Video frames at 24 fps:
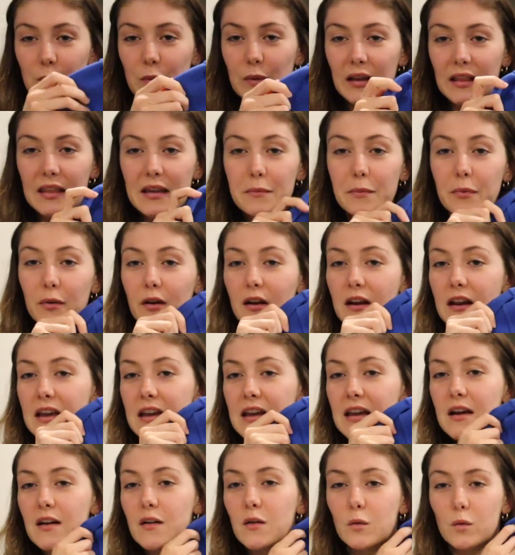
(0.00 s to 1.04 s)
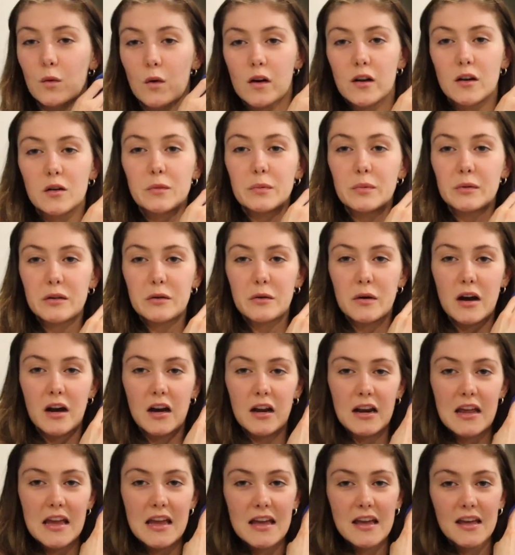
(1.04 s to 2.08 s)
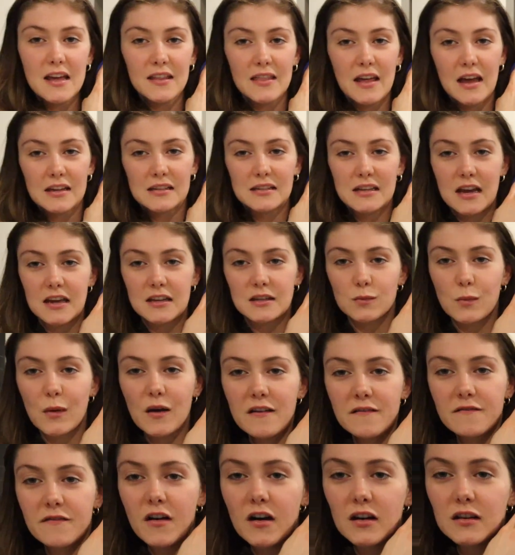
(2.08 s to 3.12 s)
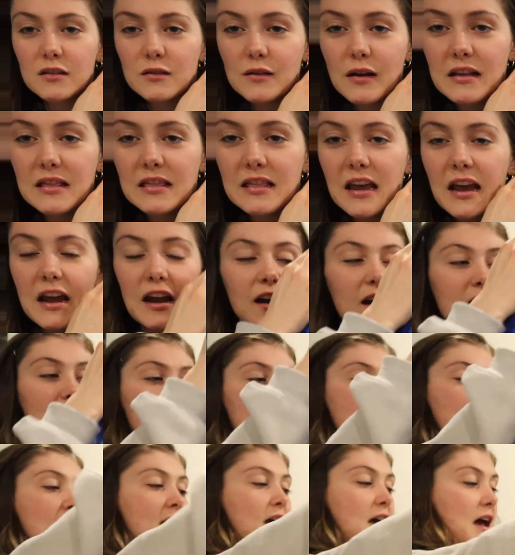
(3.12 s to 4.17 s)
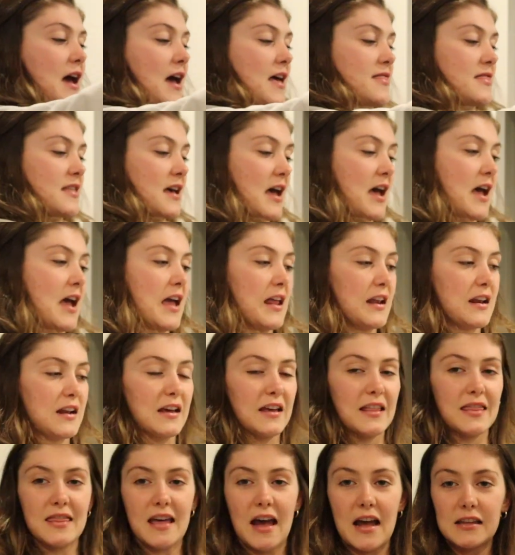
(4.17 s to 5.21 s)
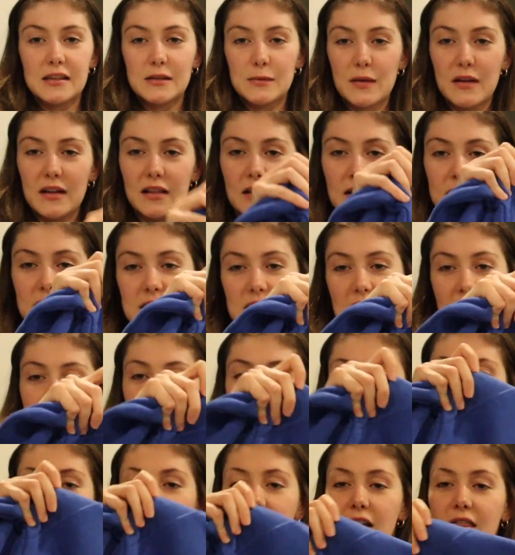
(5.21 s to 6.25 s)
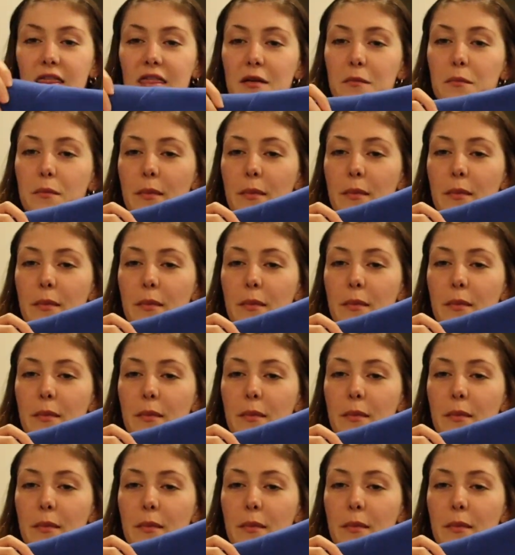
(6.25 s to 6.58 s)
really pretty royal blue hoodie that says White Fox right there. And then that's what it looks like on the